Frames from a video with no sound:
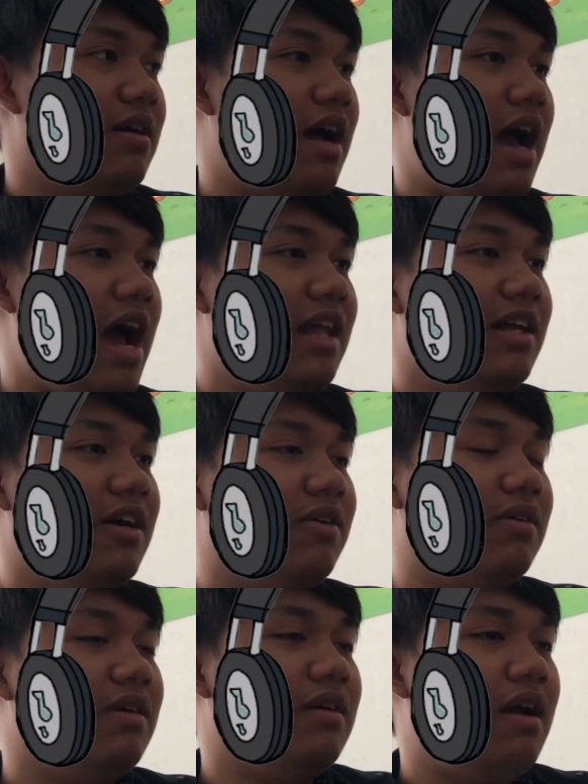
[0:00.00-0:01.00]

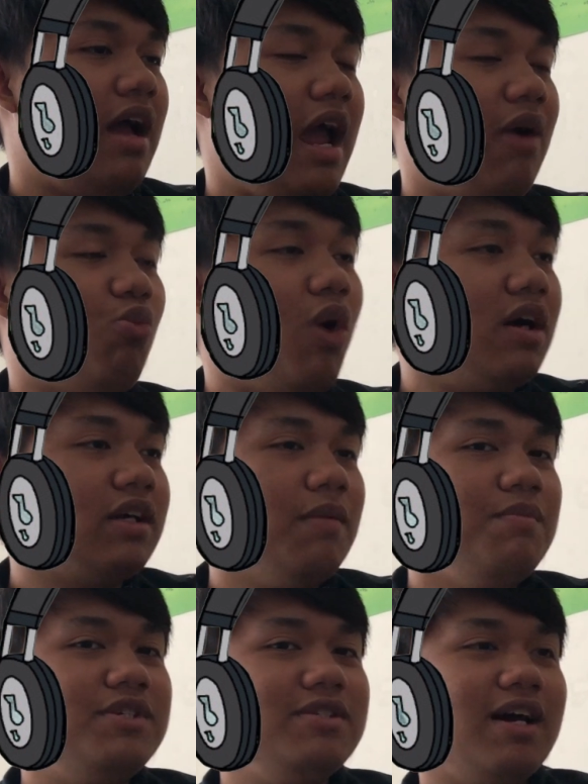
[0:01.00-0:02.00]
Hello,
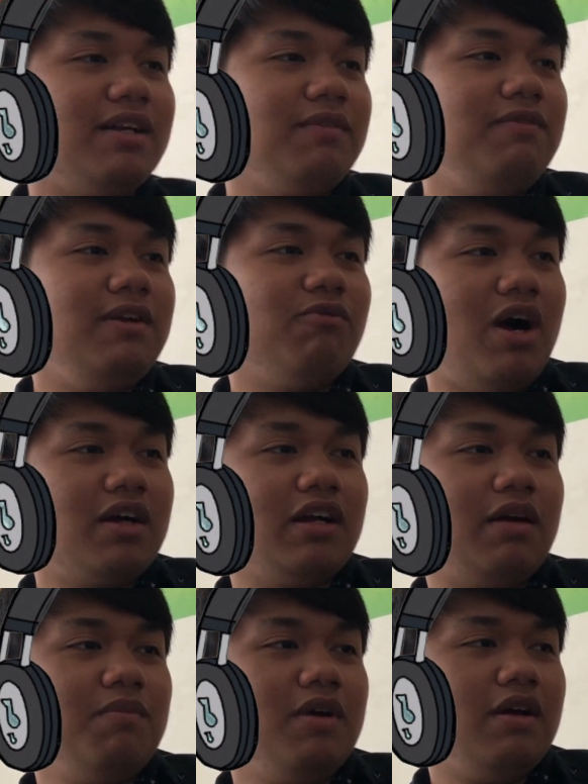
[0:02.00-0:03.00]
welcome to another
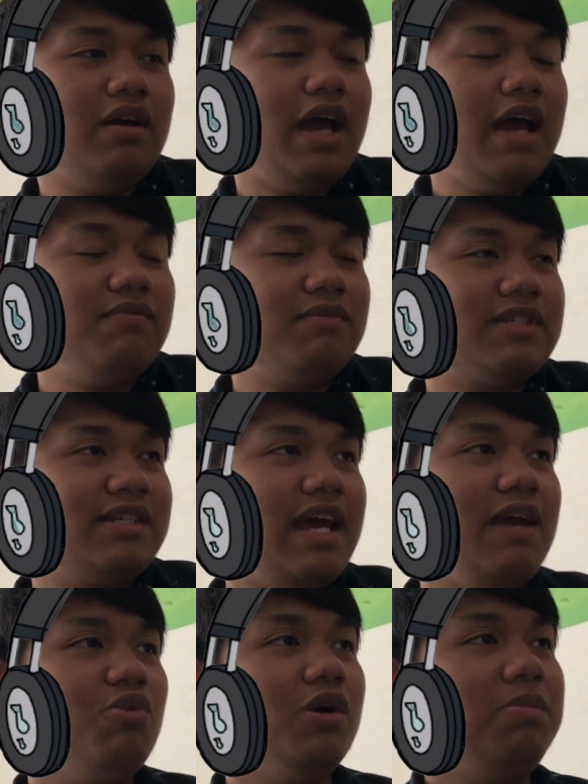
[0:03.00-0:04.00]
welcome, and
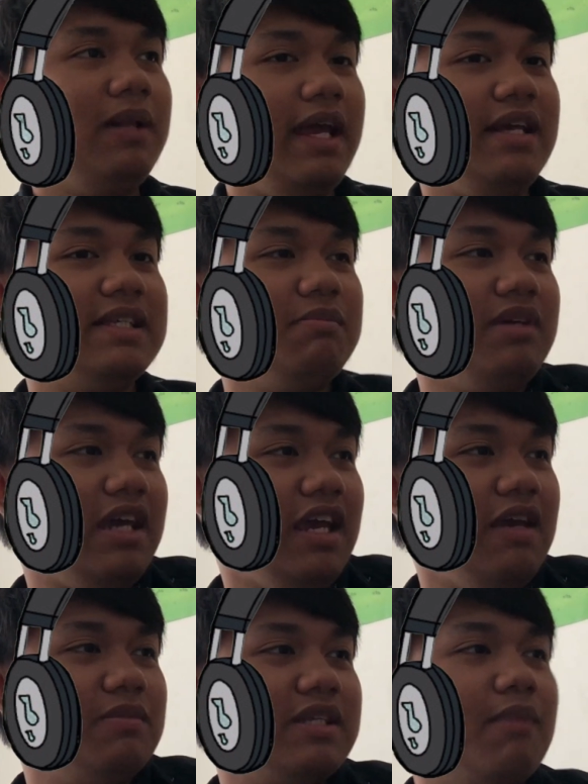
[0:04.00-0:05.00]
today we're playing some
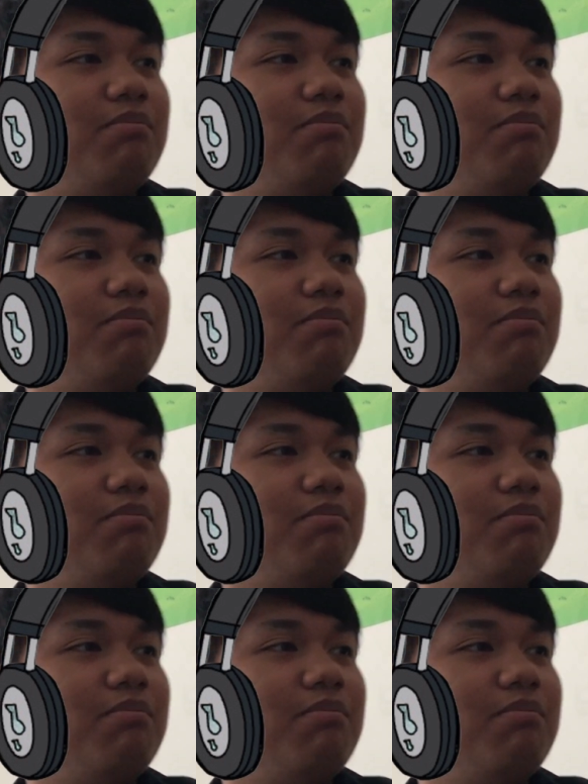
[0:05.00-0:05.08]
games.